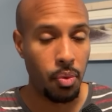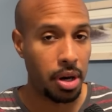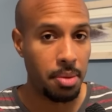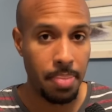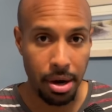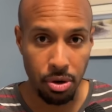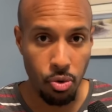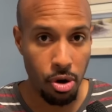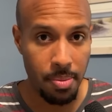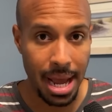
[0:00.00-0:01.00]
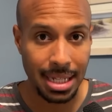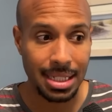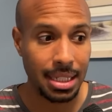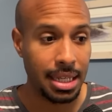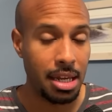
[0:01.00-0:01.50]
One of the better cornerbacks
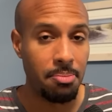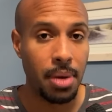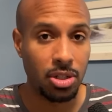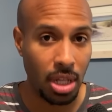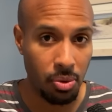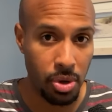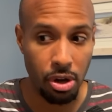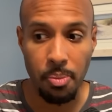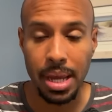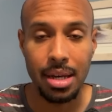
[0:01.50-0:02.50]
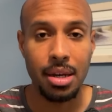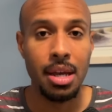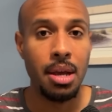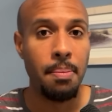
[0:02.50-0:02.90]
in the league, much like Rico Payton,